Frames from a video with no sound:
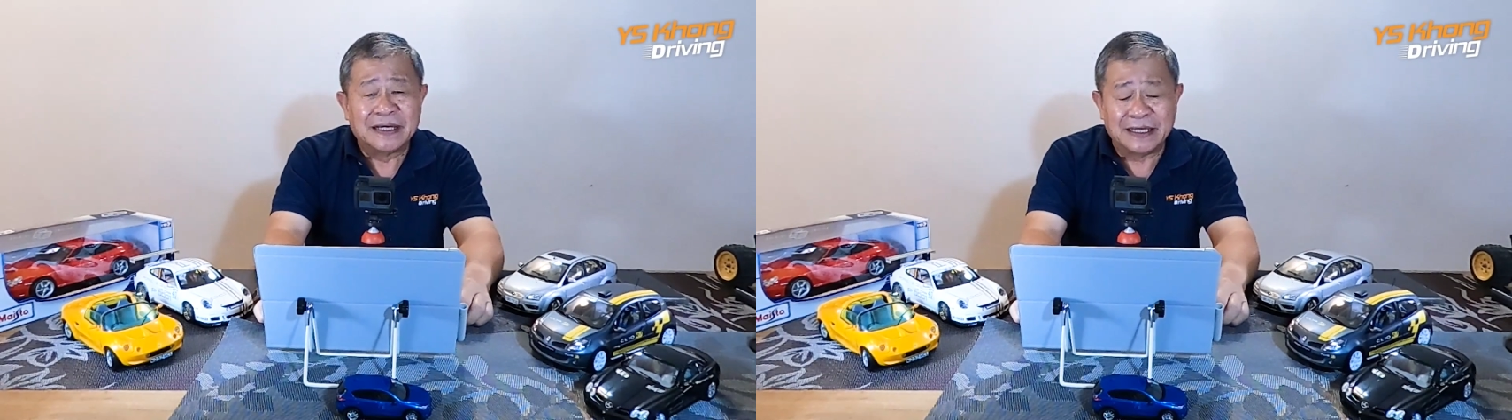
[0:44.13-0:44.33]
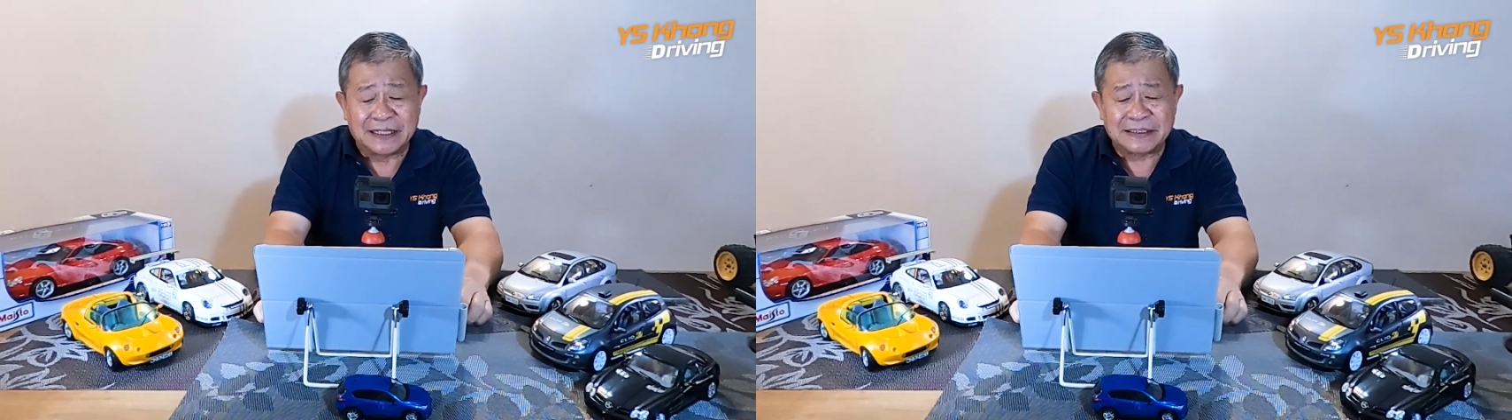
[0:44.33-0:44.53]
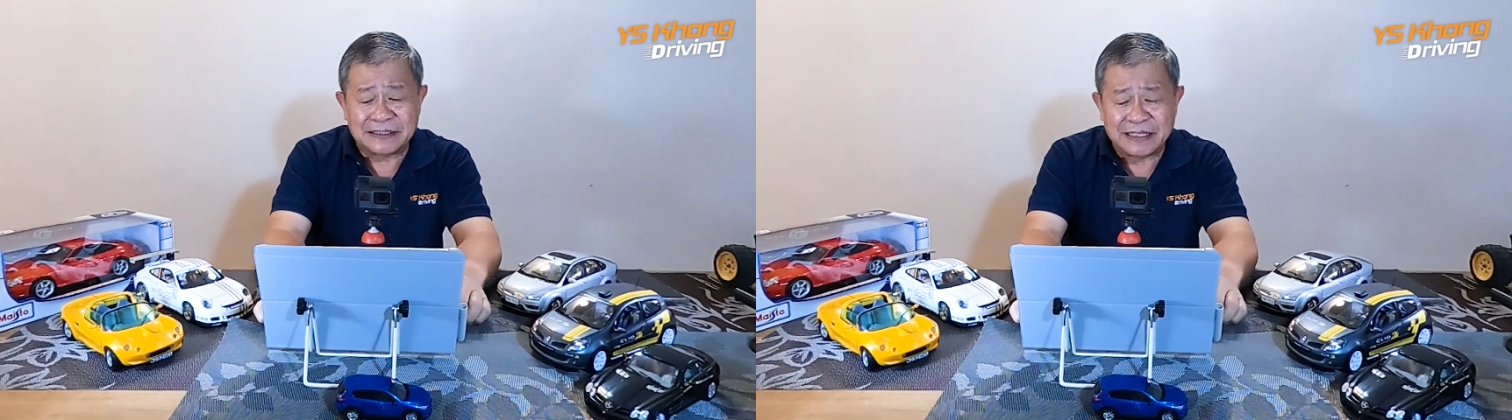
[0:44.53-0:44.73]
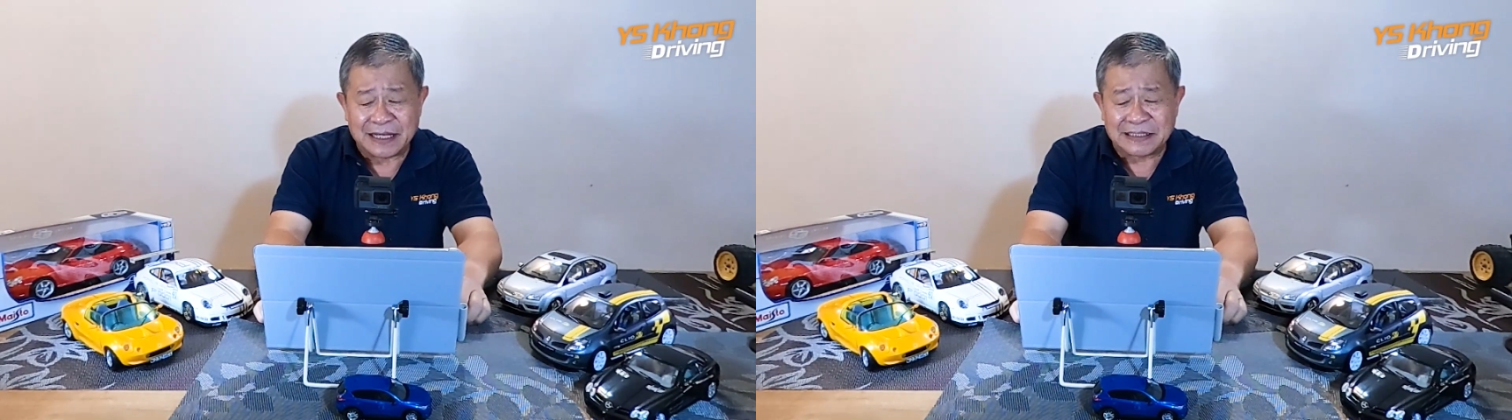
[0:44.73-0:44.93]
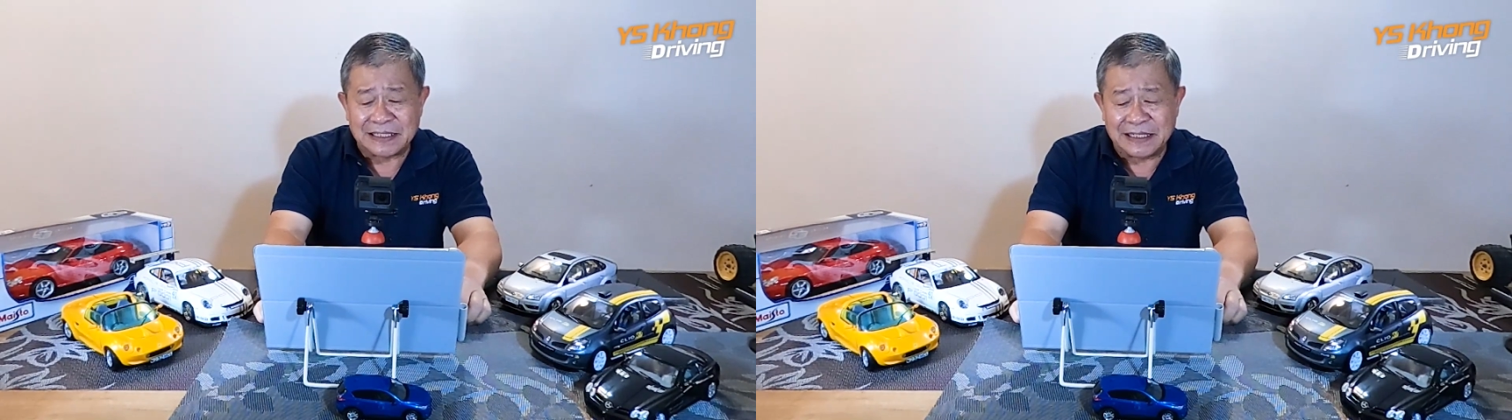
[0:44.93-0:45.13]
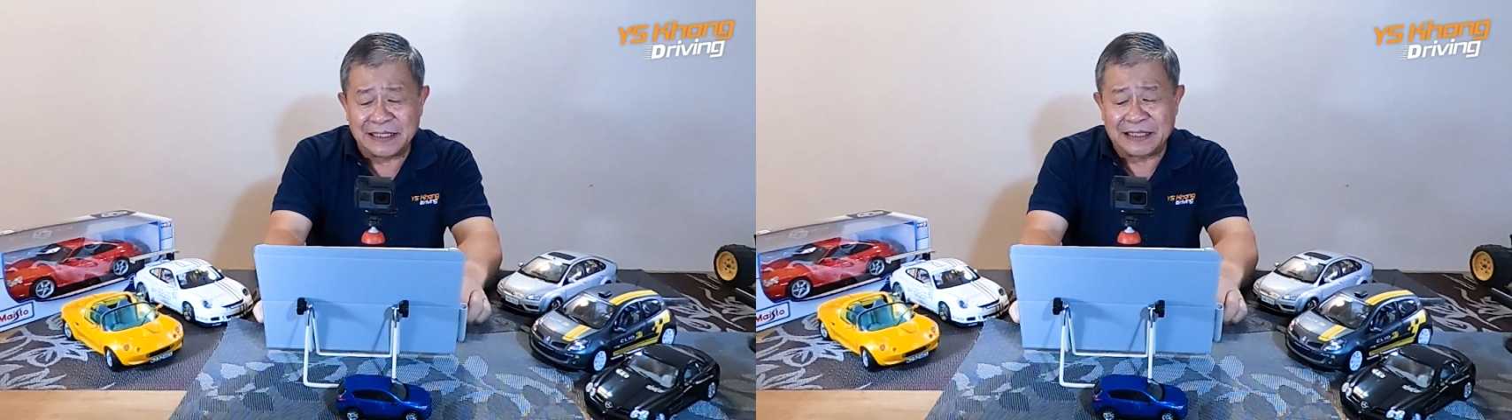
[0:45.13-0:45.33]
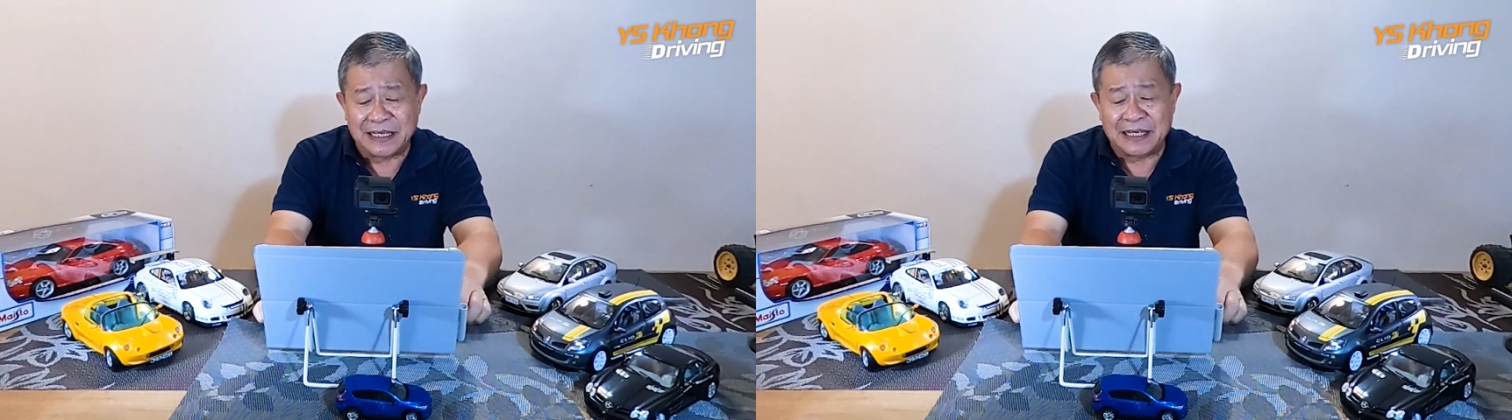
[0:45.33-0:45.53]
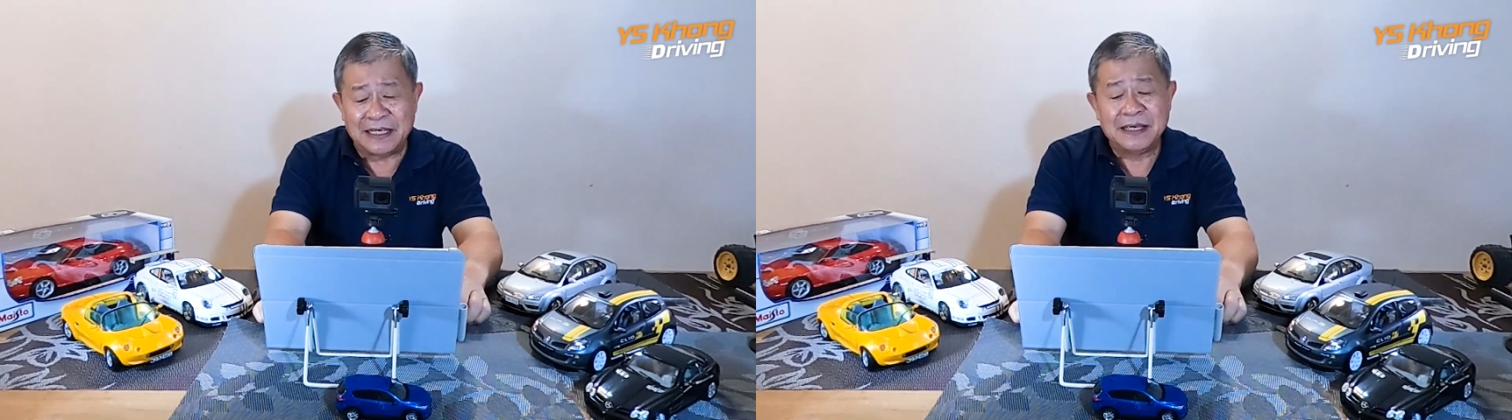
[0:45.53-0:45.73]
is actually
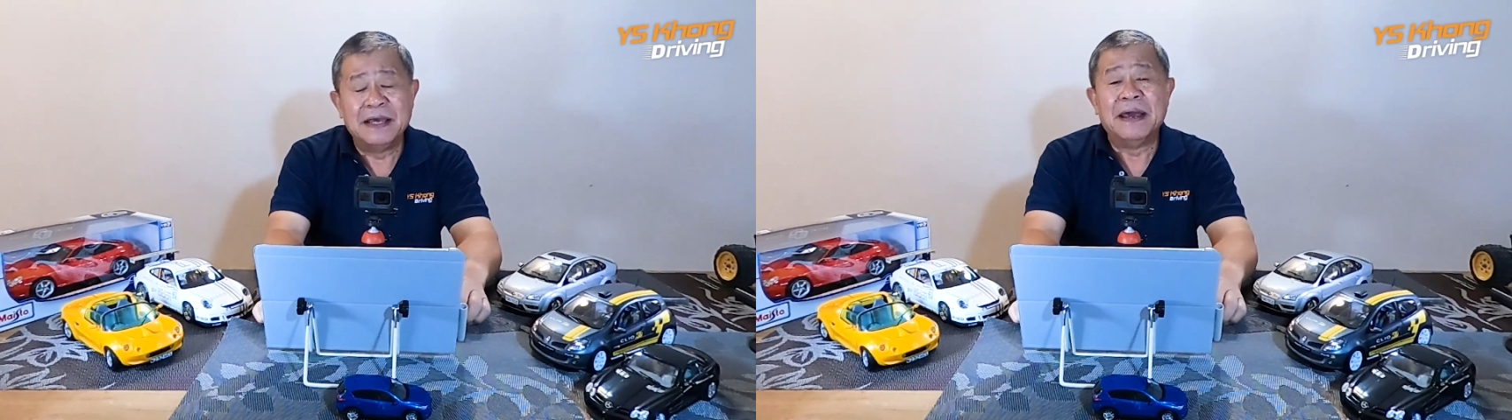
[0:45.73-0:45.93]
the